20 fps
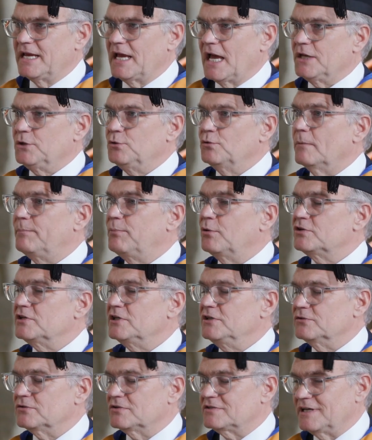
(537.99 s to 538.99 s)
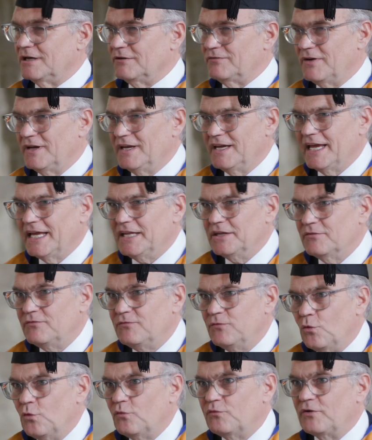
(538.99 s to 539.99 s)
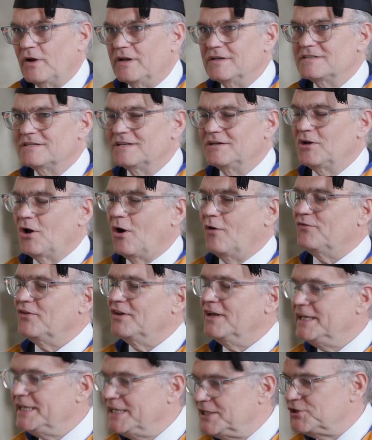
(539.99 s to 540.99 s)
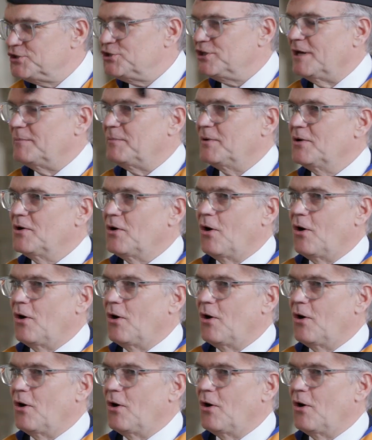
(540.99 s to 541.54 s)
And you are putting yourself in the forefront of the leadership